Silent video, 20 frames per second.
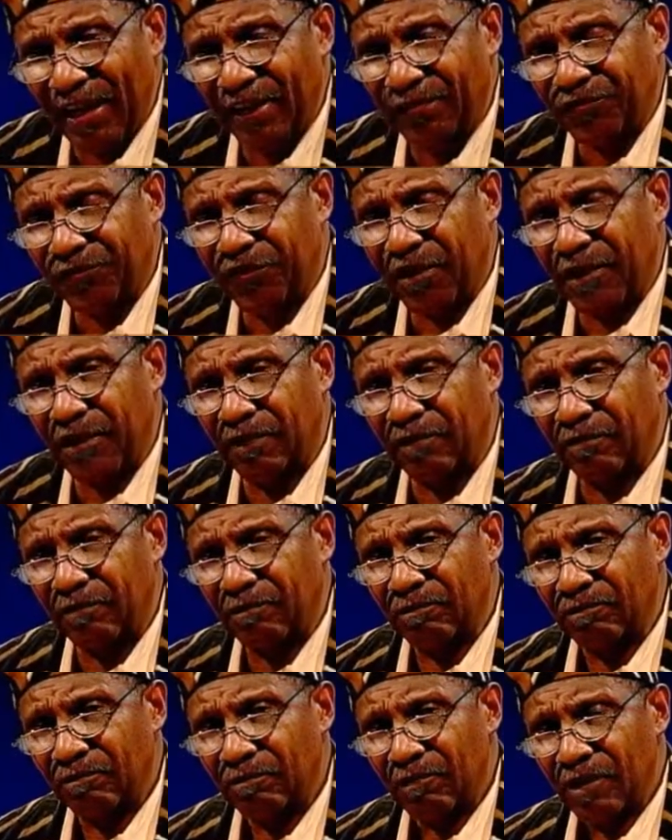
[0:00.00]
their
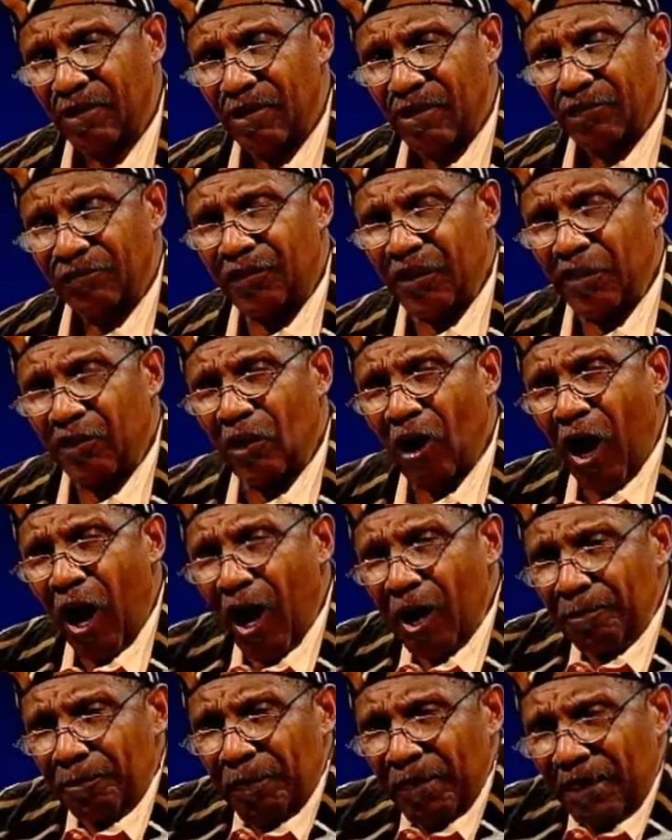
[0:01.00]
sin. See,
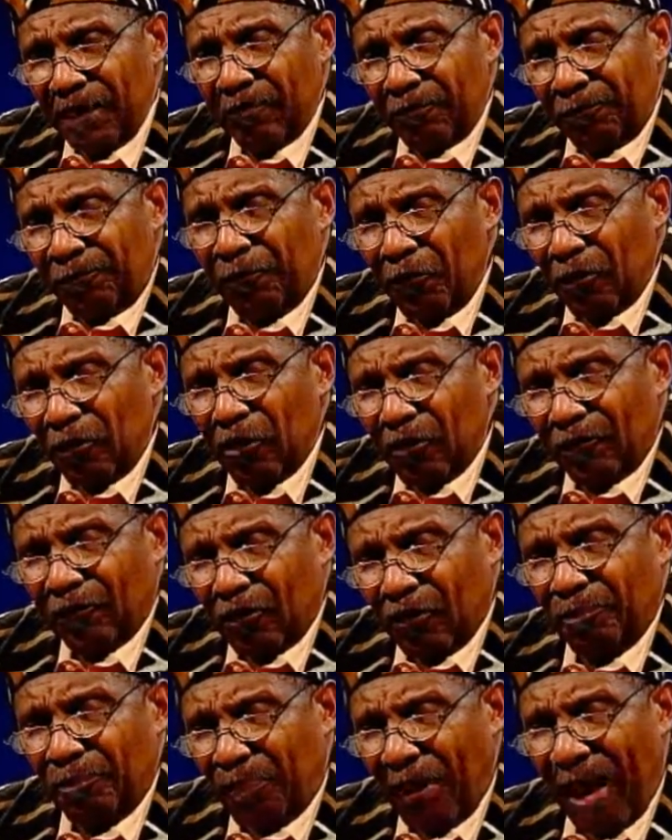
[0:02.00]
God being full
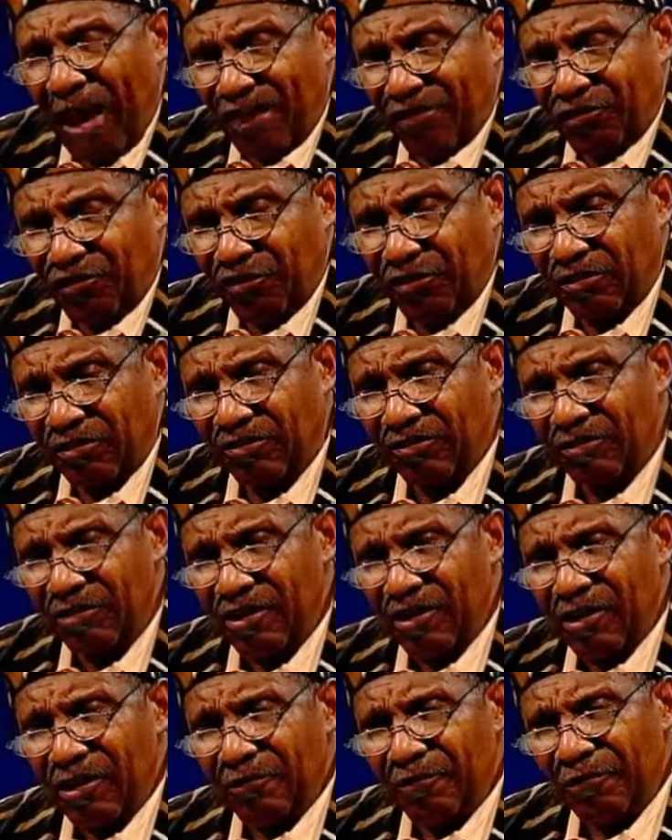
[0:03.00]
of compassion
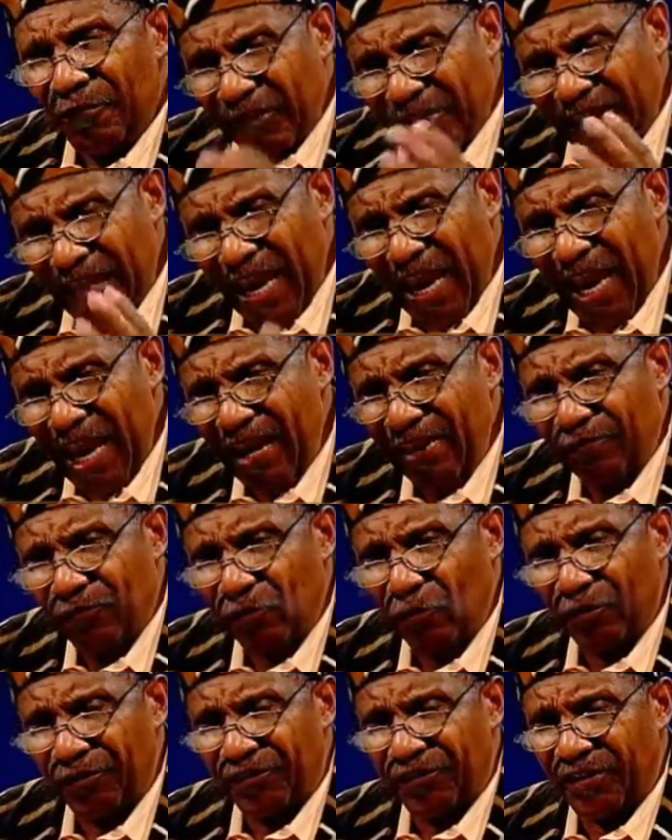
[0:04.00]
forgave
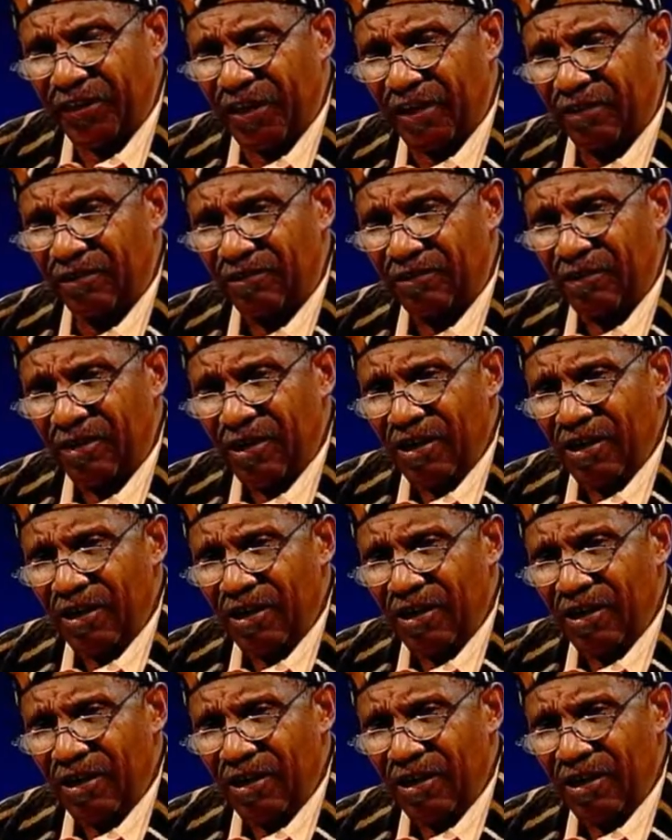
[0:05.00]
your sin.